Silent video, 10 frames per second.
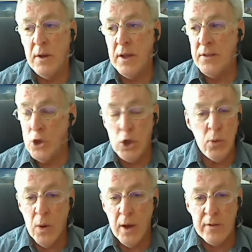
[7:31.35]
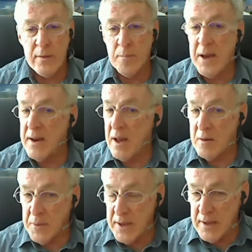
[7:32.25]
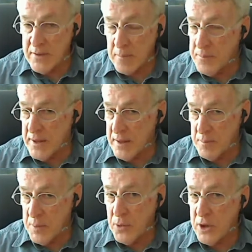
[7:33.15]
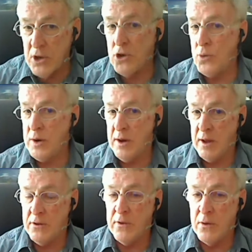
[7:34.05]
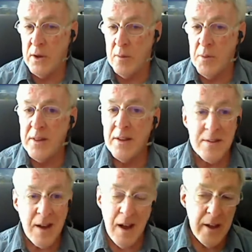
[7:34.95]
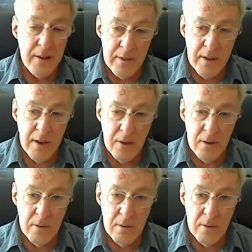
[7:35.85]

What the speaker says: in the US may not be something that people can do in Nigeria, but the sky is there.